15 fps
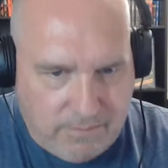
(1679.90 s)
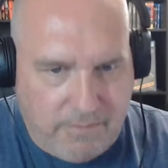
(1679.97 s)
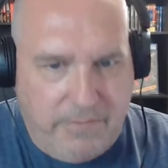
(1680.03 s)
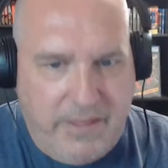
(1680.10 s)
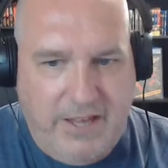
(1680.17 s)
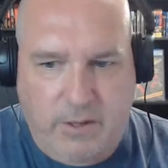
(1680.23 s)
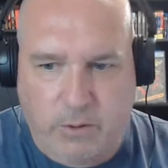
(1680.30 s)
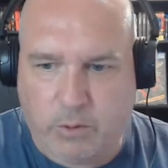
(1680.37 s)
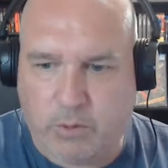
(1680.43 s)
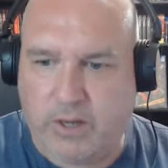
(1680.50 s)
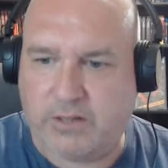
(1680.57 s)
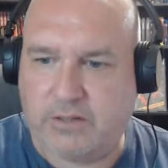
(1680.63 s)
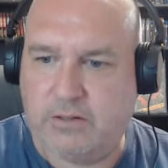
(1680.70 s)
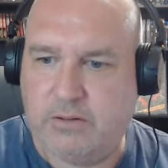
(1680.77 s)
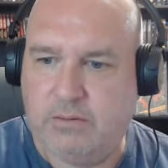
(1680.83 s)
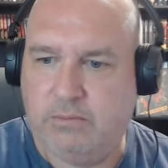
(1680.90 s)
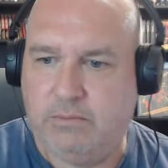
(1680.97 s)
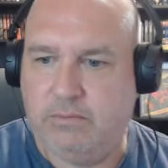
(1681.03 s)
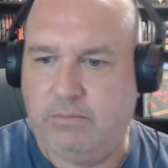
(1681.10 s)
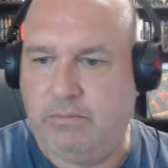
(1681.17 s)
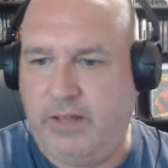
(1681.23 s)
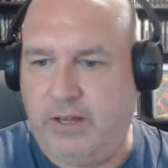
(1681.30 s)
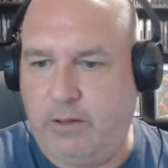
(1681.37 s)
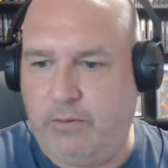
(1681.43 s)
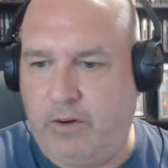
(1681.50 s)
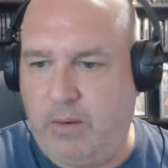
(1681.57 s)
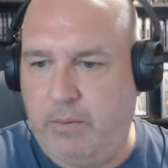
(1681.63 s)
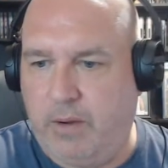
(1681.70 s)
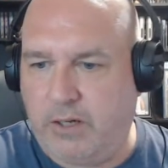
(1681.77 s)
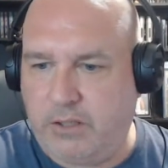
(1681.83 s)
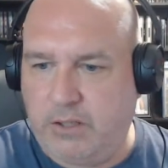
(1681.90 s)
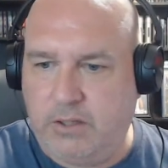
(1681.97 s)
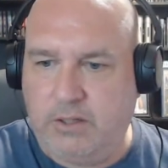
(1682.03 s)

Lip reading: Thank you, Chris. Thank you very much.